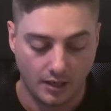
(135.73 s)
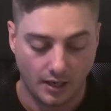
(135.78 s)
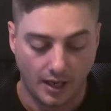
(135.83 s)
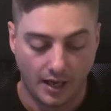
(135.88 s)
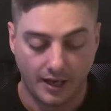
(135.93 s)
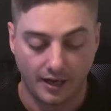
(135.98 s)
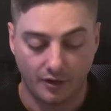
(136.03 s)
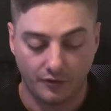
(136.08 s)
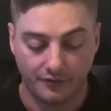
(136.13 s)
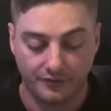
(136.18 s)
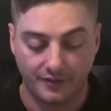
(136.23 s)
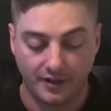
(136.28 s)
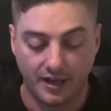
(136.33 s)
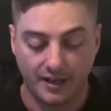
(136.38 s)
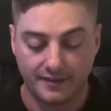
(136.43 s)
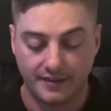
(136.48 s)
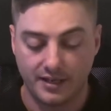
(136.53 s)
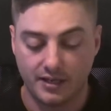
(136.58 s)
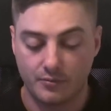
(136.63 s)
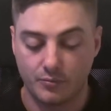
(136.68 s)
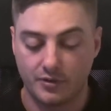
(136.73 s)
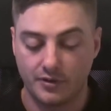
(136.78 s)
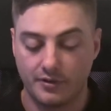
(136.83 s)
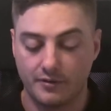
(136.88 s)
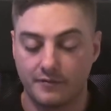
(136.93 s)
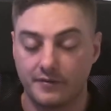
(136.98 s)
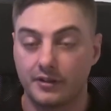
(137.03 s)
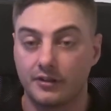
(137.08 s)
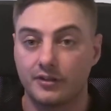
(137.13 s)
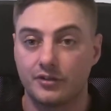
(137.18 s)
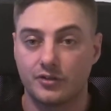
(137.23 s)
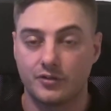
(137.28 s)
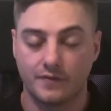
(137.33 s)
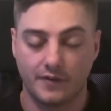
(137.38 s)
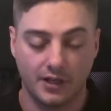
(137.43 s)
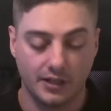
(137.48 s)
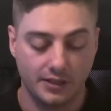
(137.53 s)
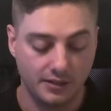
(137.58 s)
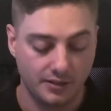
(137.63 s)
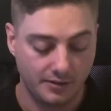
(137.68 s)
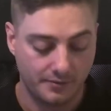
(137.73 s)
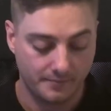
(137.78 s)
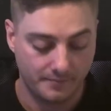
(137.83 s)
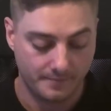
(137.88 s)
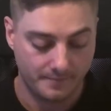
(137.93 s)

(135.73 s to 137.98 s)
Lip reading: And I'll start there with the village fund.